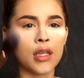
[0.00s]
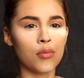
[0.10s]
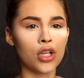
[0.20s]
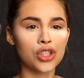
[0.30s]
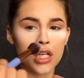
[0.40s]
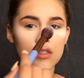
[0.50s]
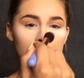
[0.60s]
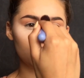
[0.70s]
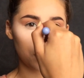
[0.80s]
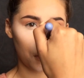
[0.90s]
any brush and
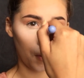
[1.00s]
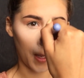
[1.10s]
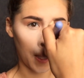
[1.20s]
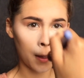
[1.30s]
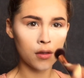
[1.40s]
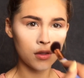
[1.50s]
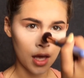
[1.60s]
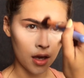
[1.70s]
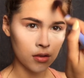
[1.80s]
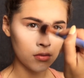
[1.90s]
sweep away
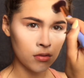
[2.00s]
that